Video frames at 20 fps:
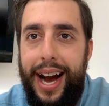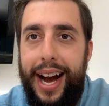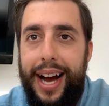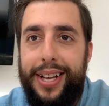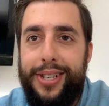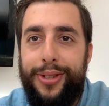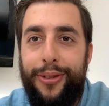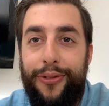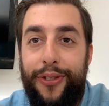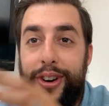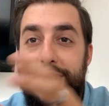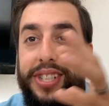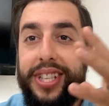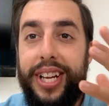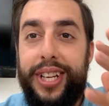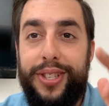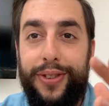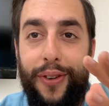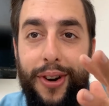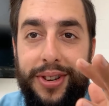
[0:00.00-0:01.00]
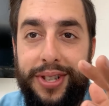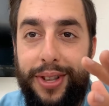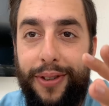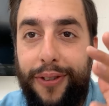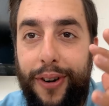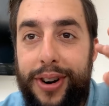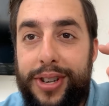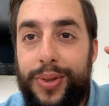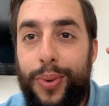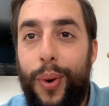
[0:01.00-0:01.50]
So first things first, the
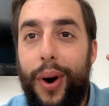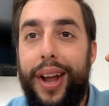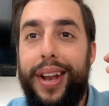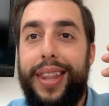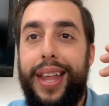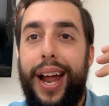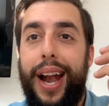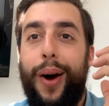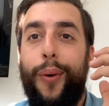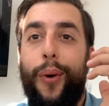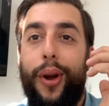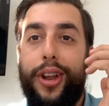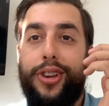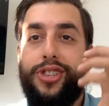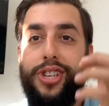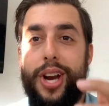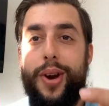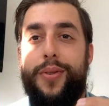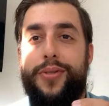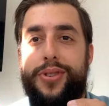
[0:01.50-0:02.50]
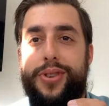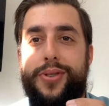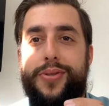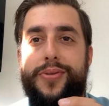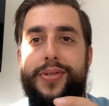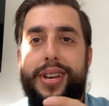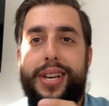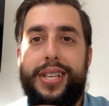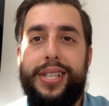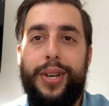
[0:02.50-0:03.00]
first one that I want to share with
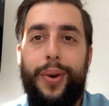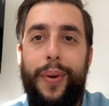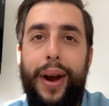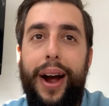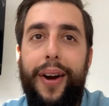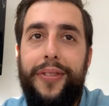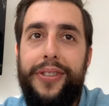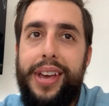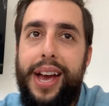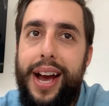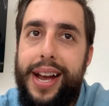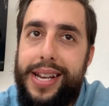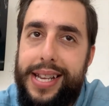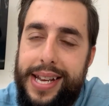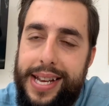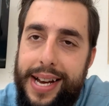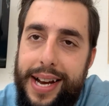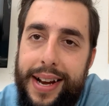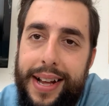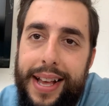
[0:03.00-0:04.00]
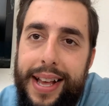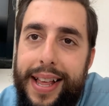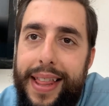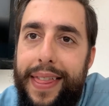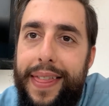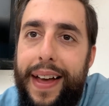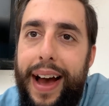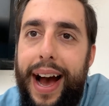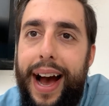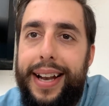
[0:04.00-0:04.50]
you is around the idea
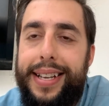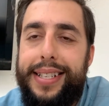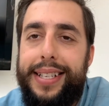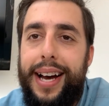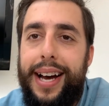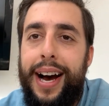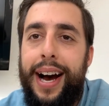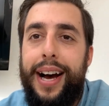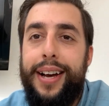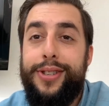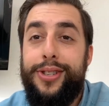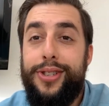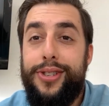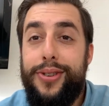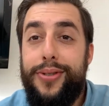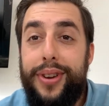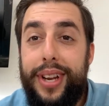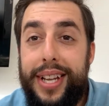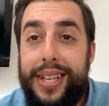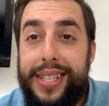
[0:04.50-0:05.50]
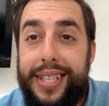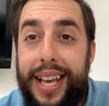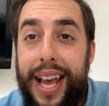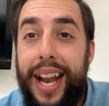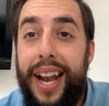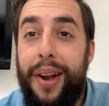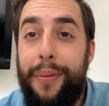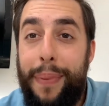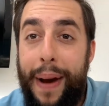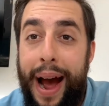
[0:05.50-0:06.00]
that students
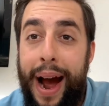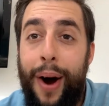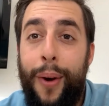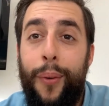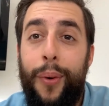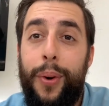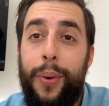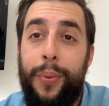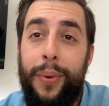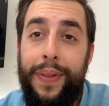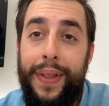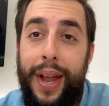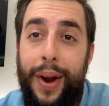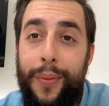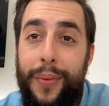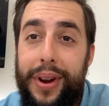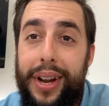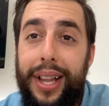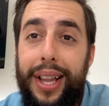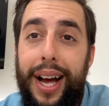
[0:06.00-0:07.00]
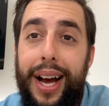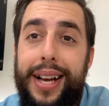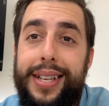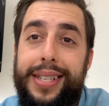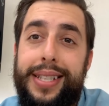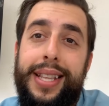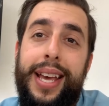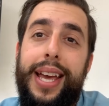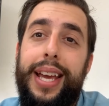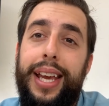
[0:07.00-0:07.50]
get empowered when they
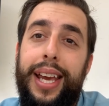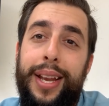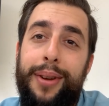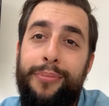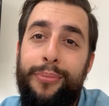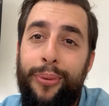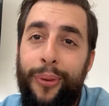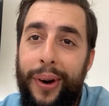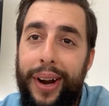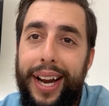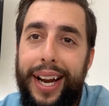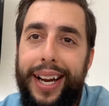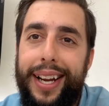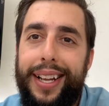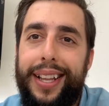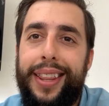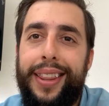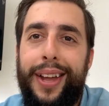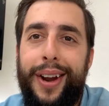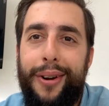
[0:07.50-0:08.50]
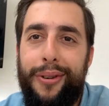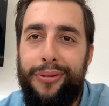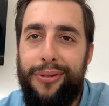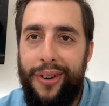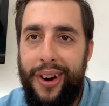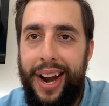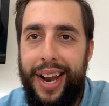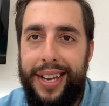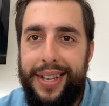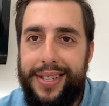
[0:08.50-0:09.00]
realize they can bring their
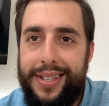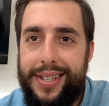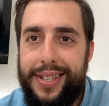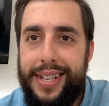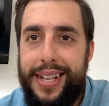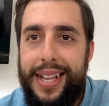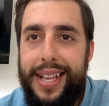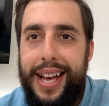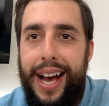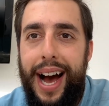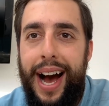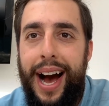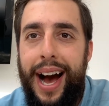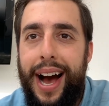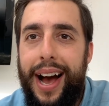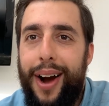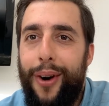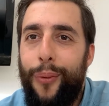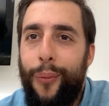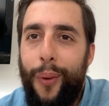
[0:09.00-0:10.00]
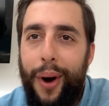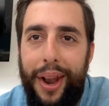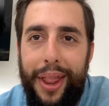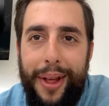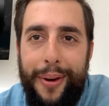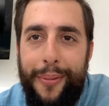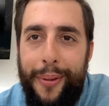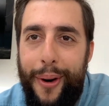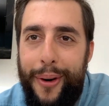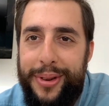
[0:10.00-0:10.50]
friends. One of
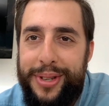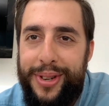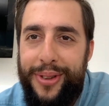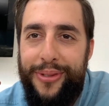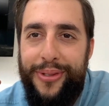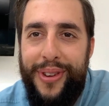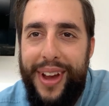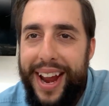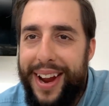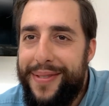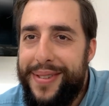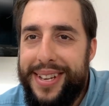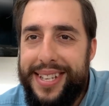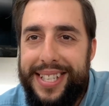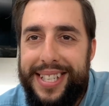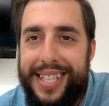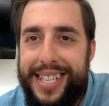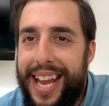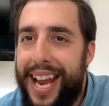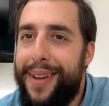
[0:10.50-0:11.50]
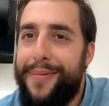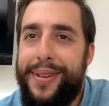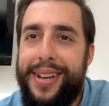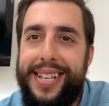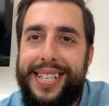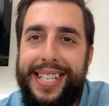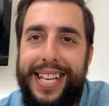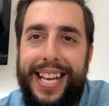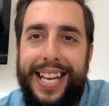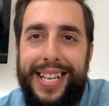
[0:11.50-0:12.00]
the most famous
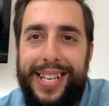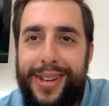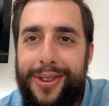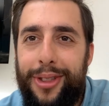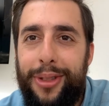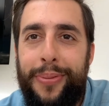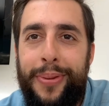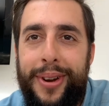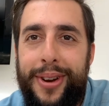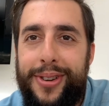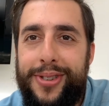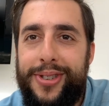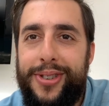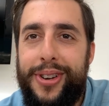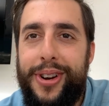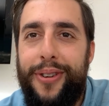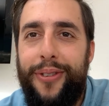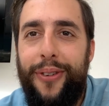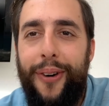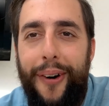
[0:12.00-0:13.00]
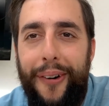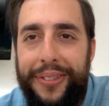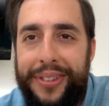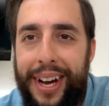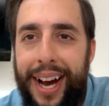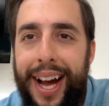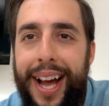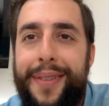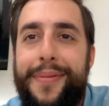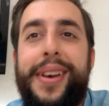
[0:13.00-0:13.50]
statements in youth ministry of all
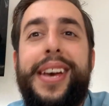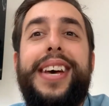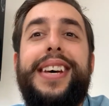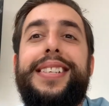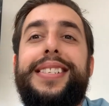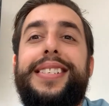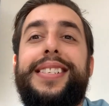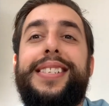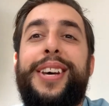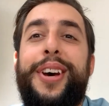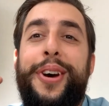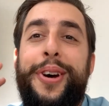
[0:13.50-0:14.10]
time is,